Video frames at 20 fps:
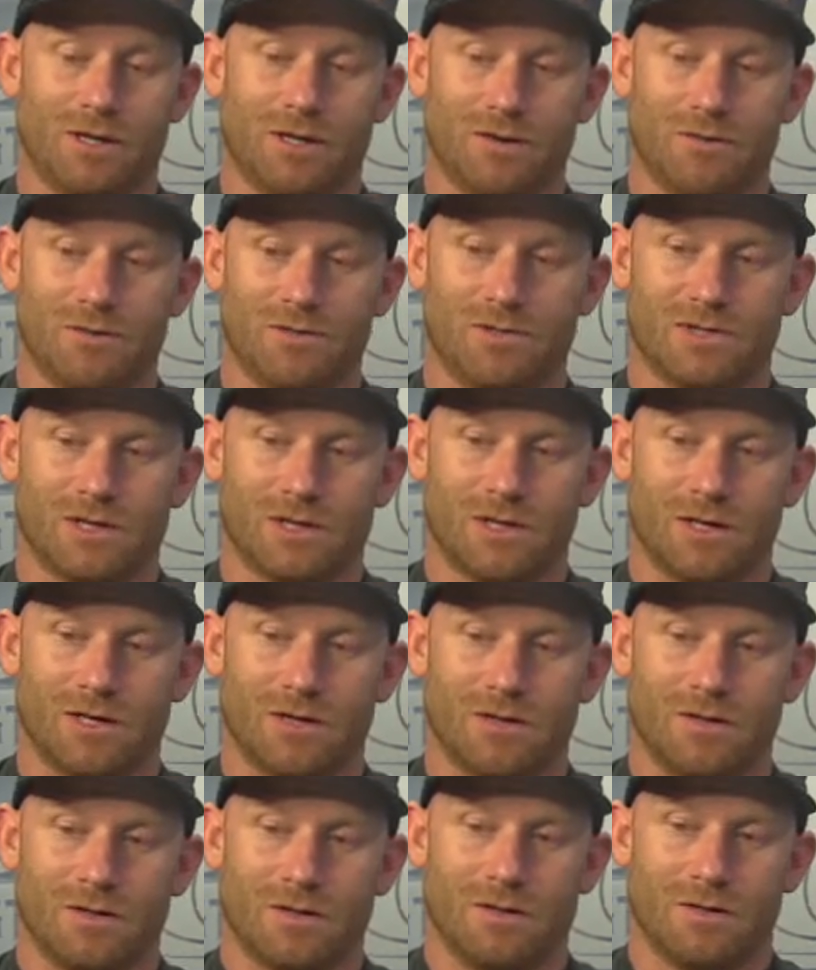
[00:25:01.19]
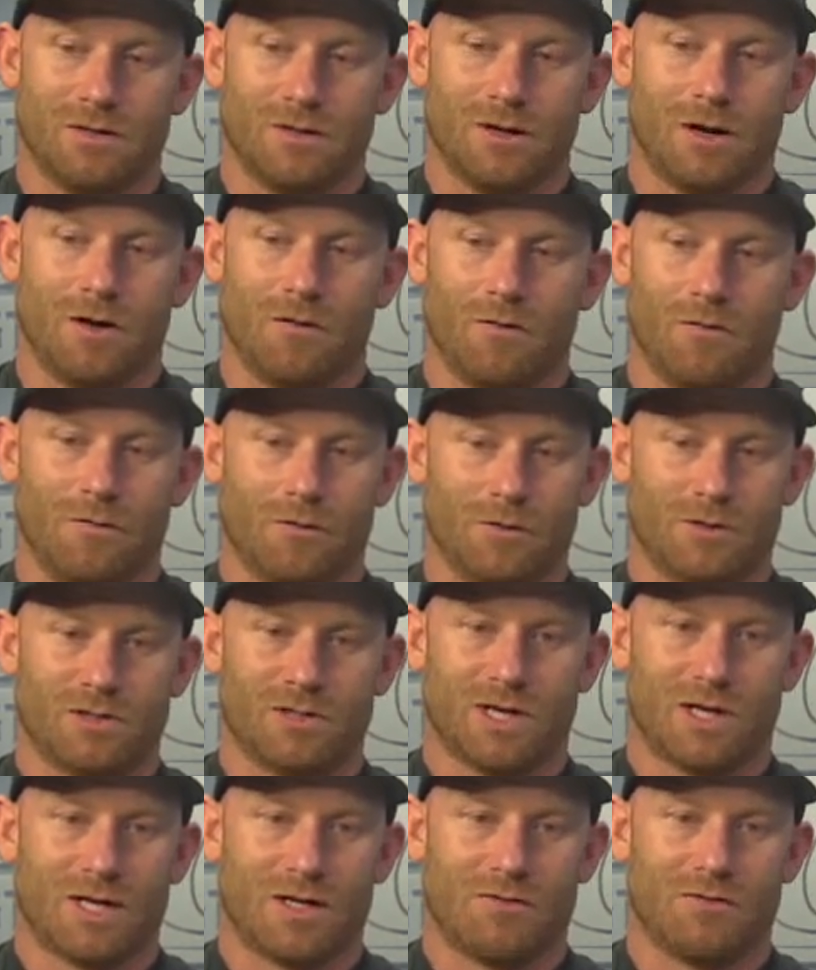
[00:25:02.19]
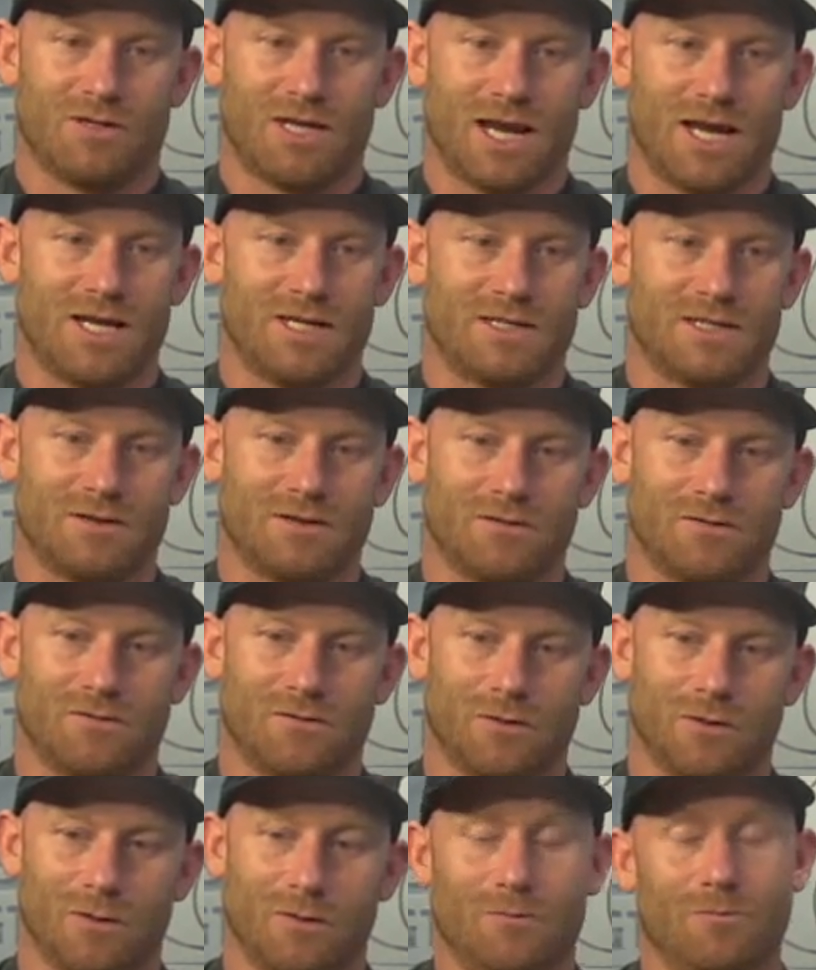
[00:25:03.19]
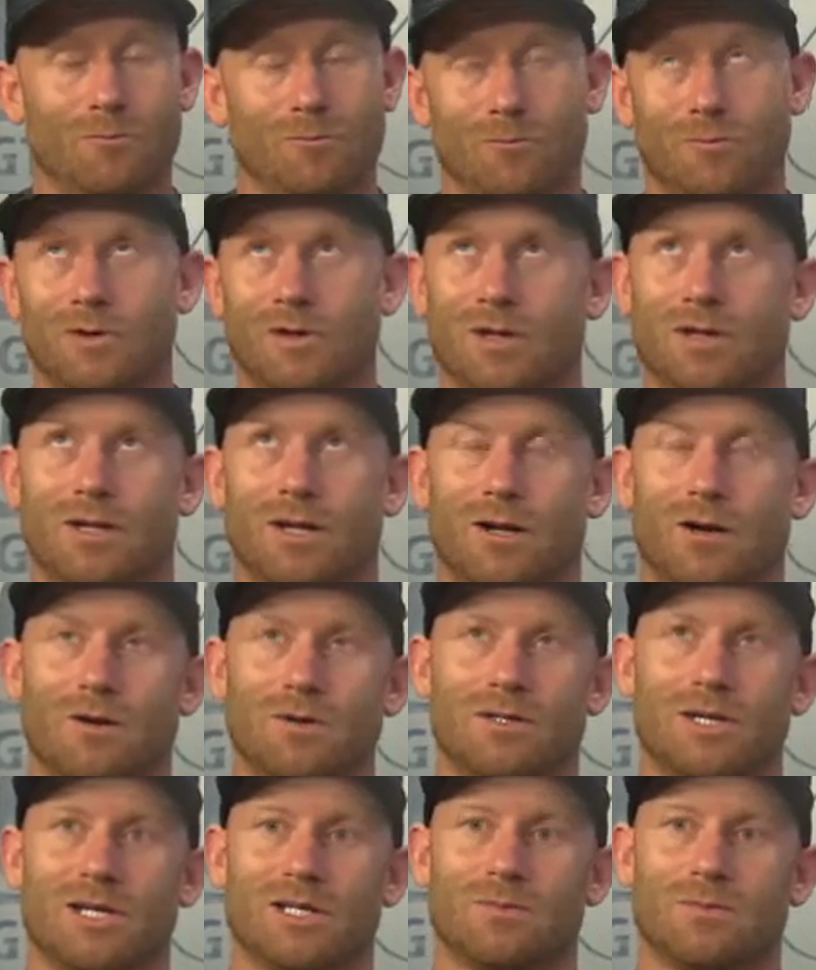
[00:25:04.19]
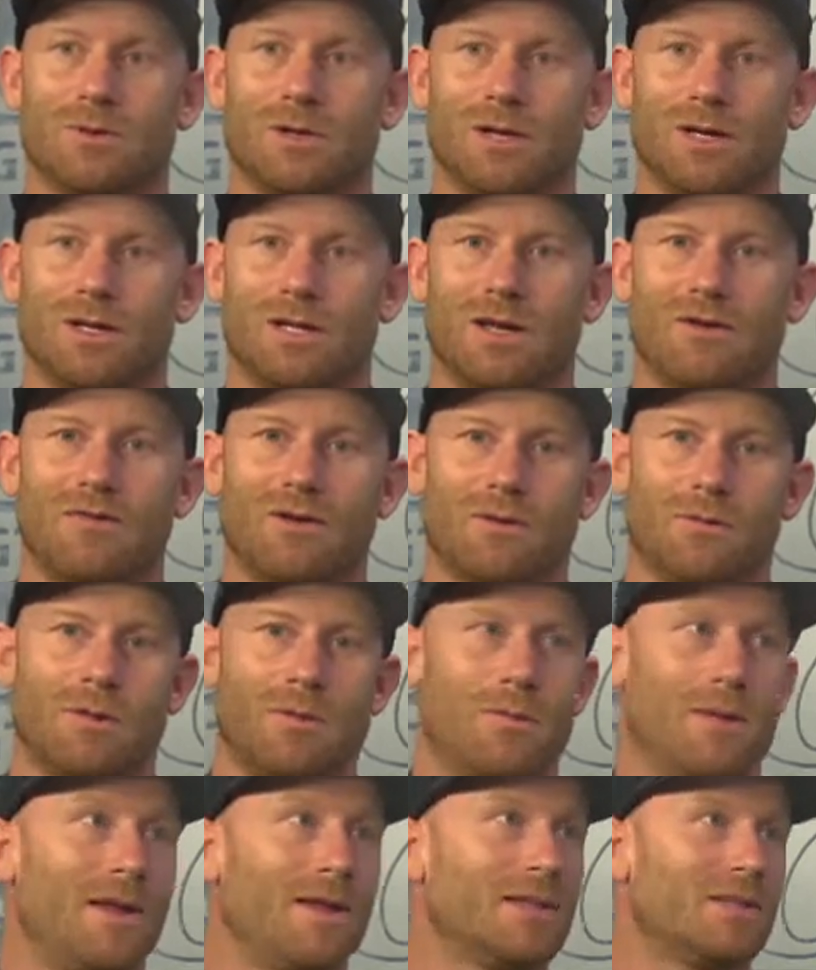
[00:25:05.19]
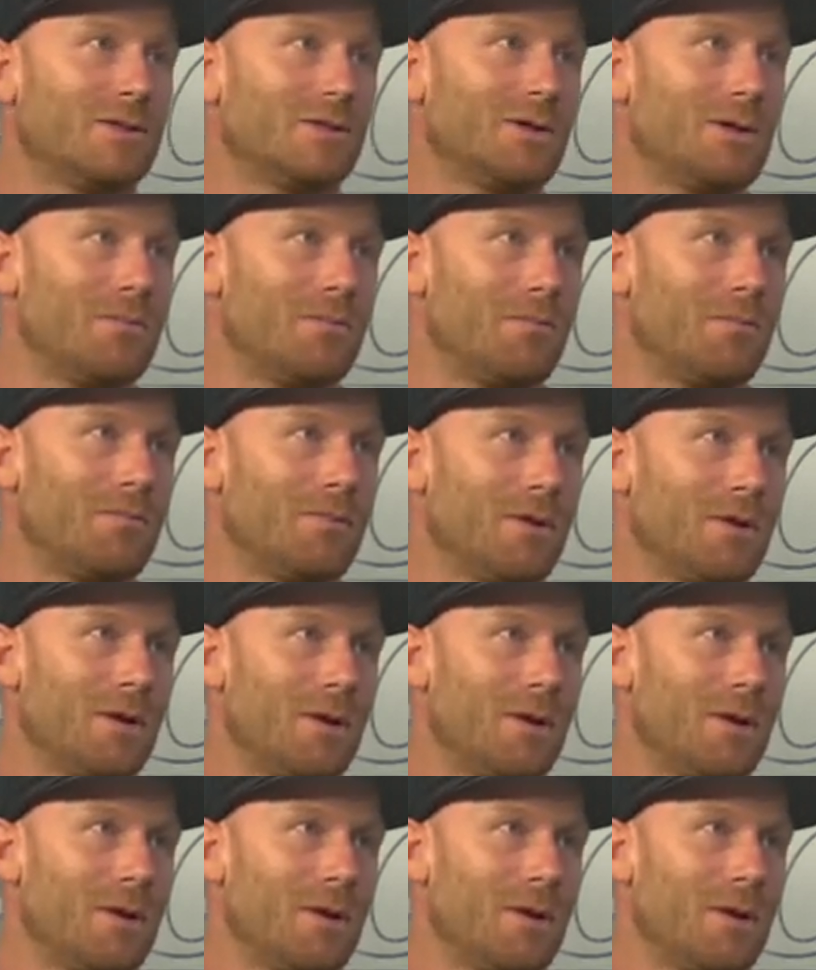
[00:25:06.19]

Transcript: It was our first kind of taste of, or really not our taste, but like giving the mainstream